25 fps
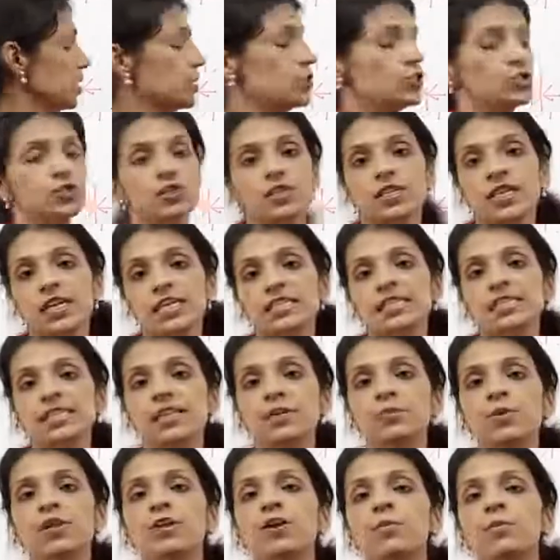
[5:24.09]
So the next
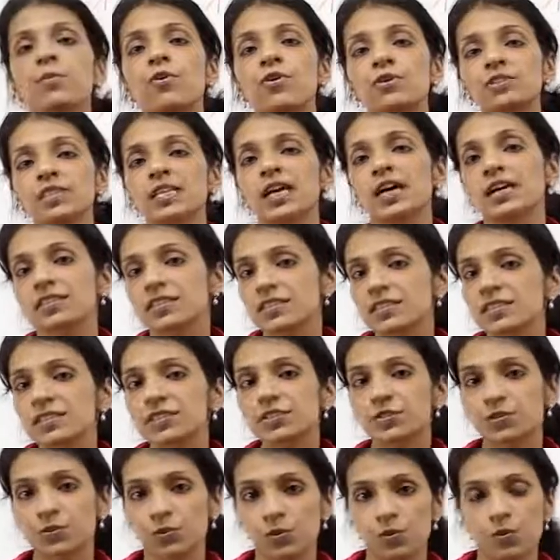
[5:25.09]
day when your boss asks
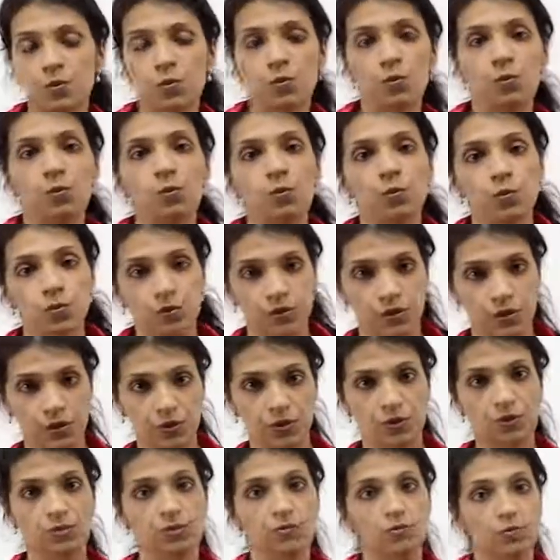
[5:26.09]
you,
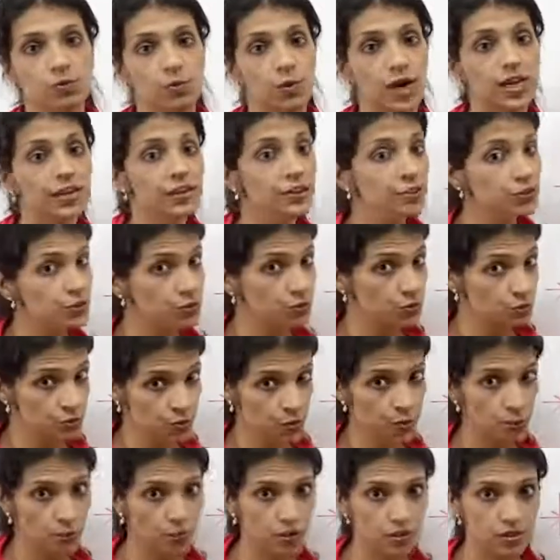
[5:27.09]
why didn't you do
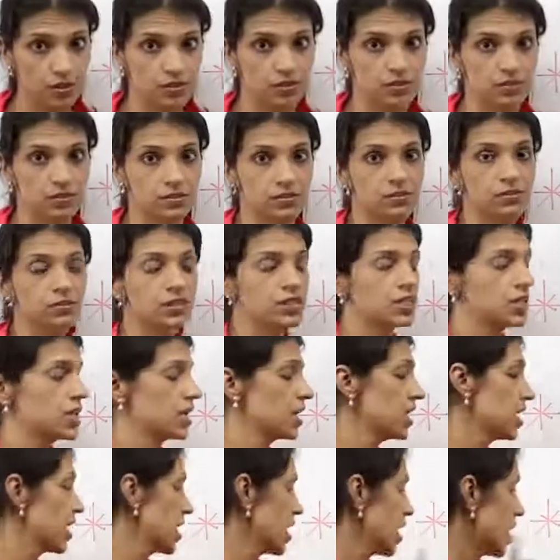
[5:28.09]
your work? You
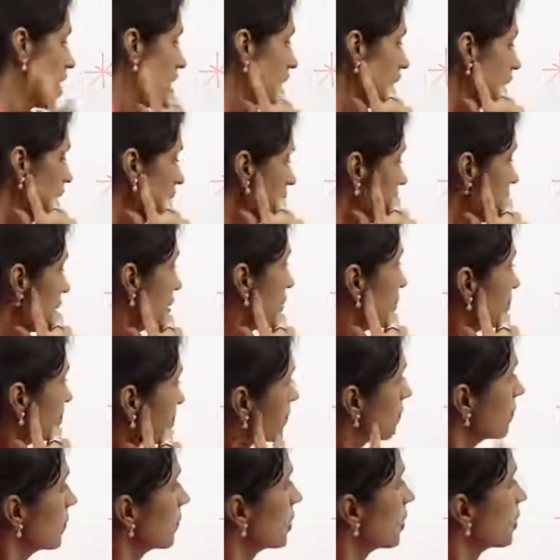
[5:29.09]
say,
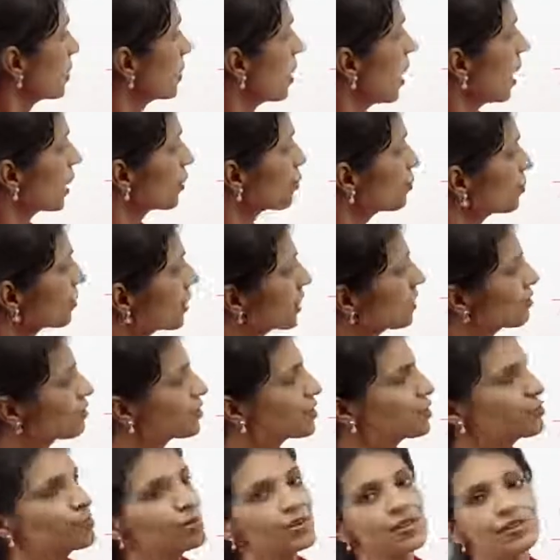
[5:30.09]
I could
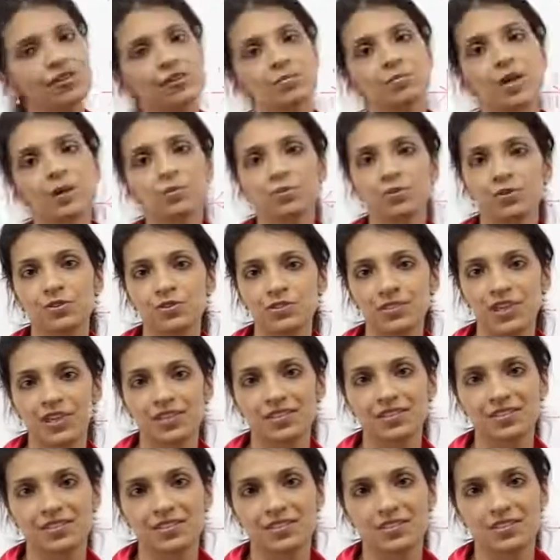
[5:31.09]
have completed my
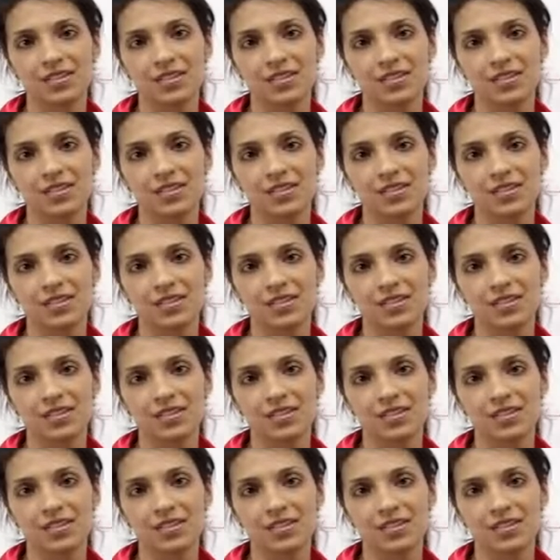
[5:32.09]
project.